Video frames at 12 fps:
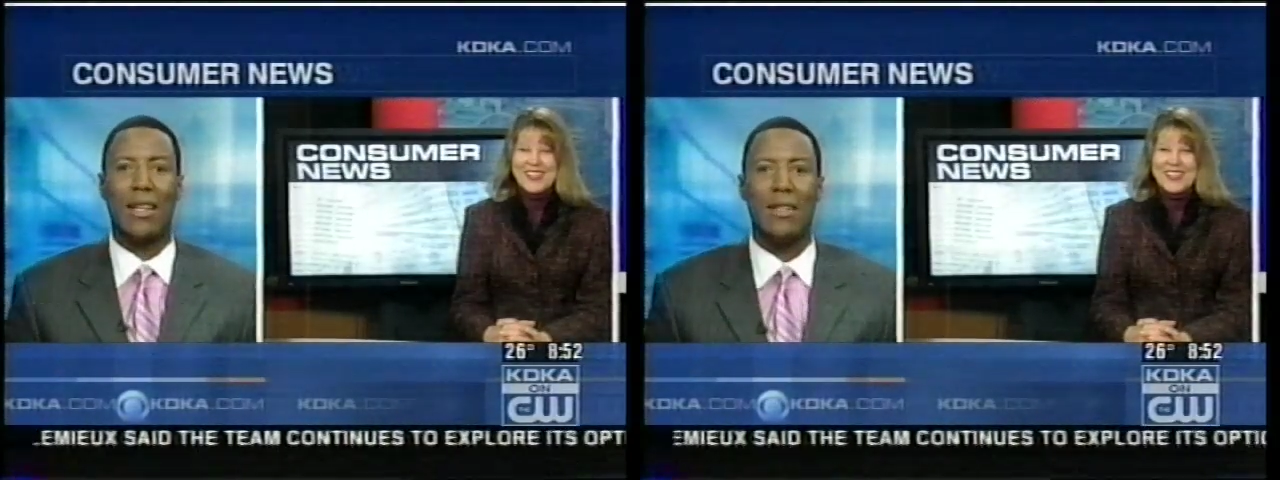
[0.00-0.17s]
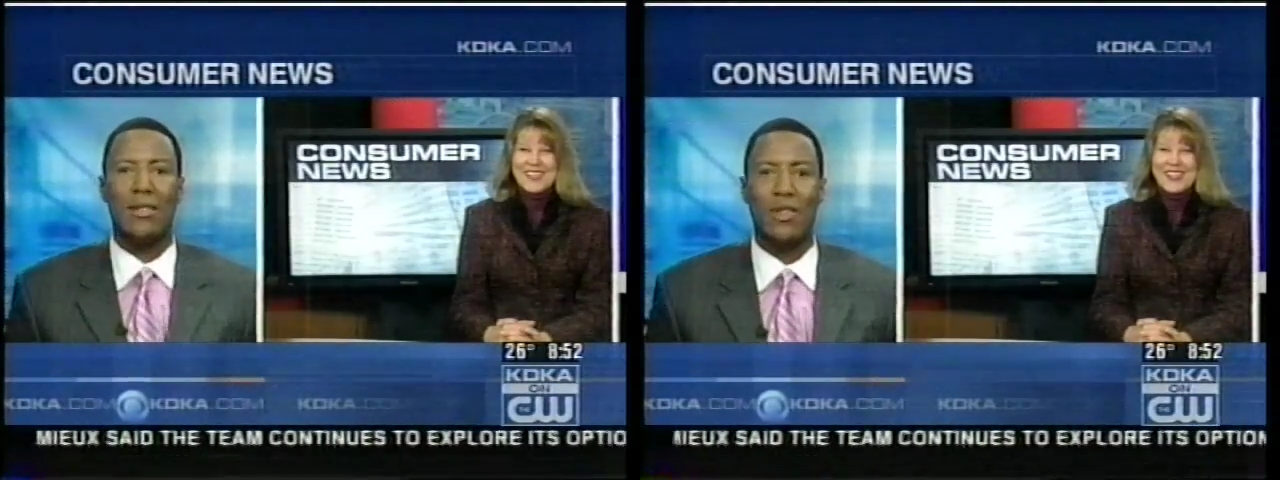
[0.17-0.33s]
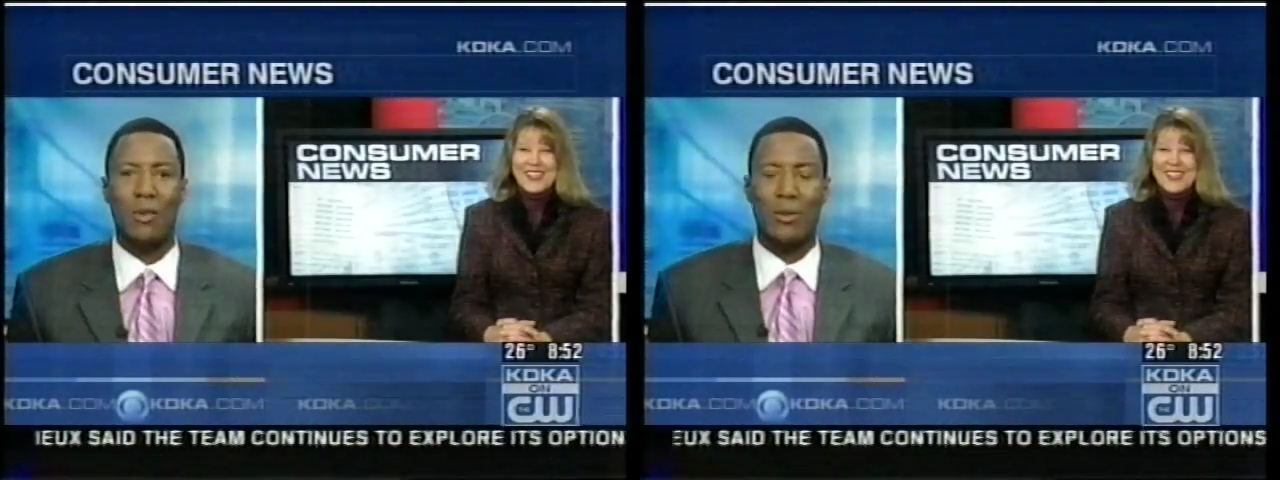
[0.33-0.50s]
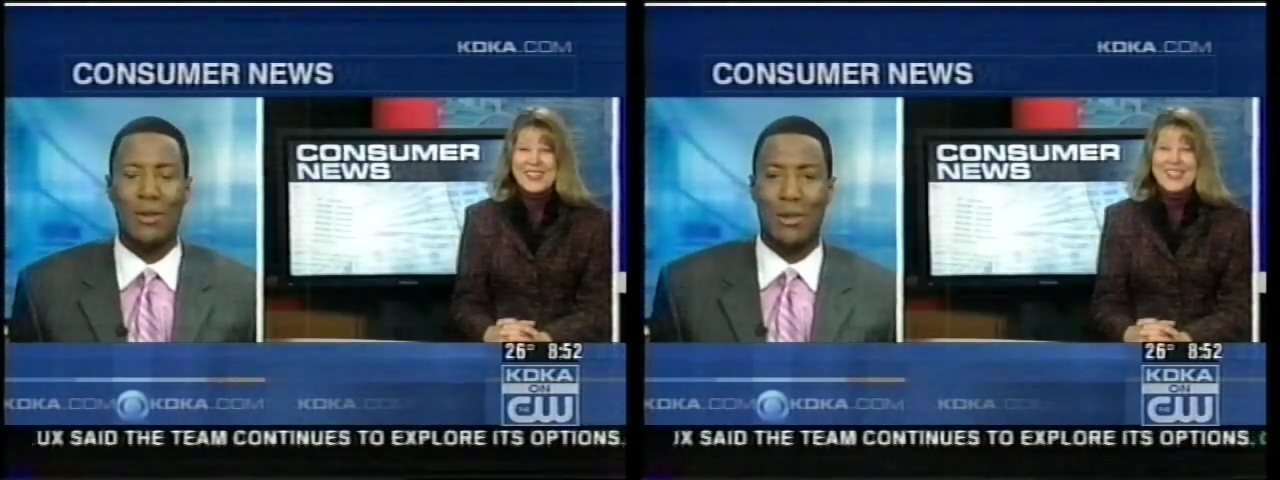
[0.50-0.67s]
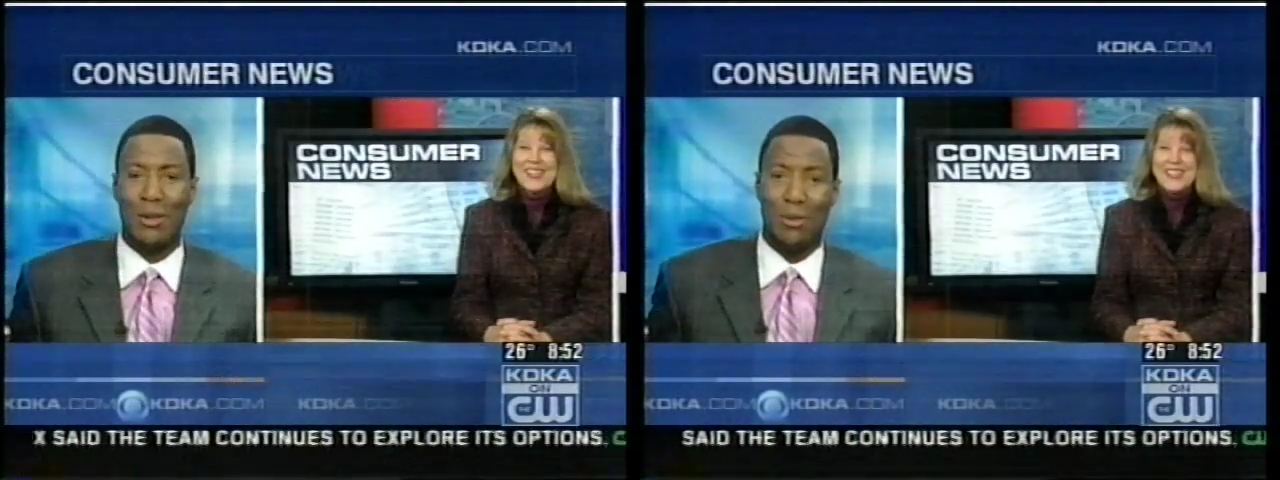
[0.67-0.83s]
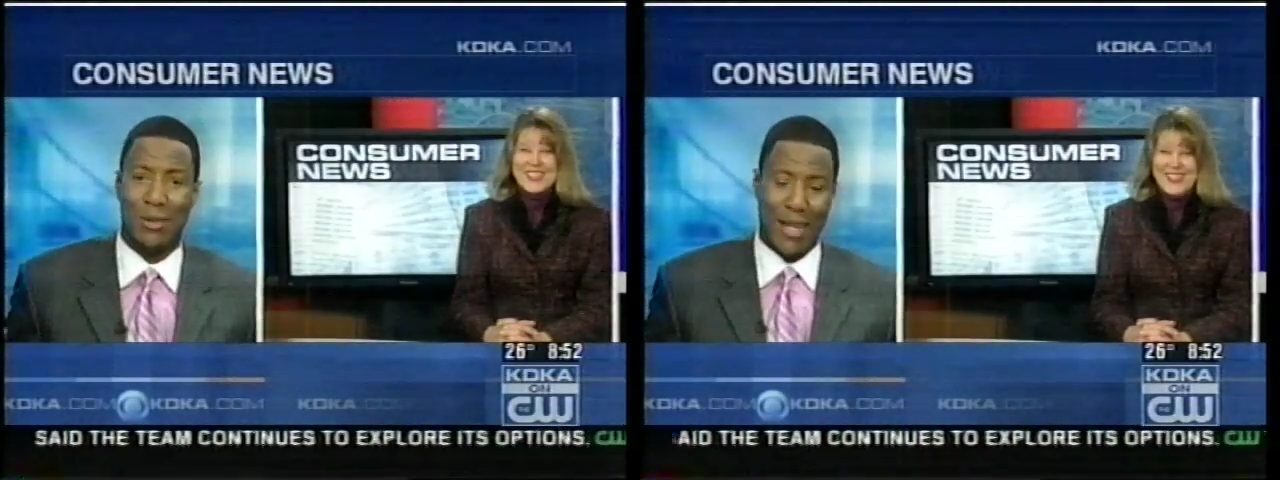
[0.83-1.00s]
Consumer
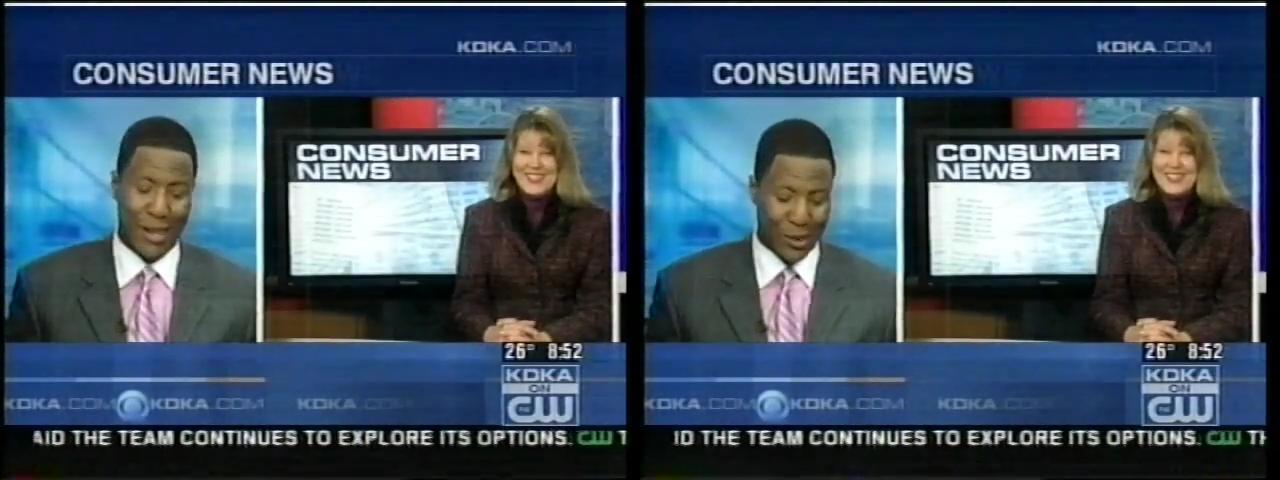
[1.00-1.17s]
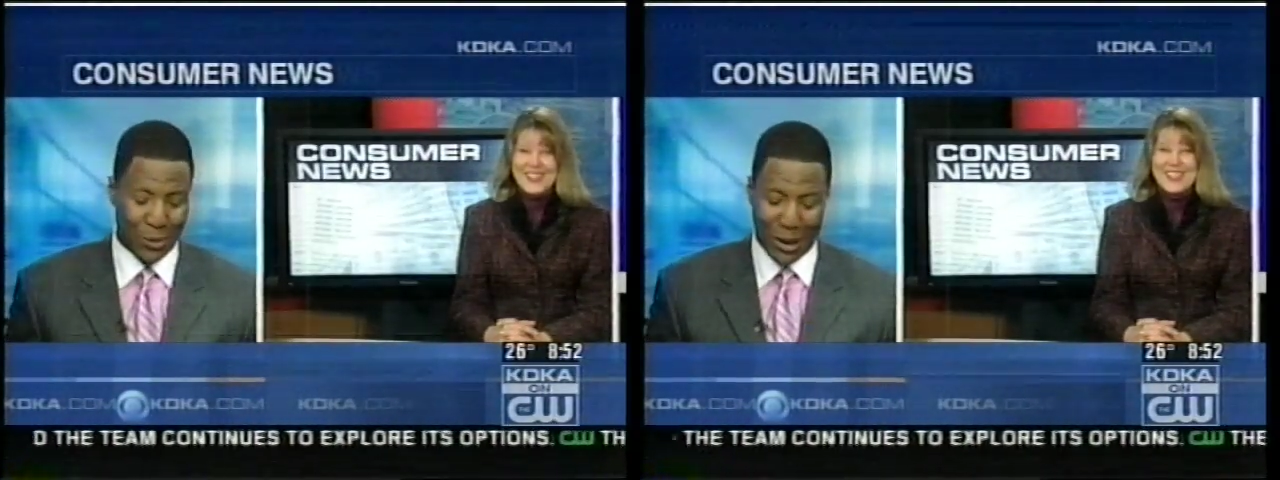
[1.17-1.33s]
Tuesdays,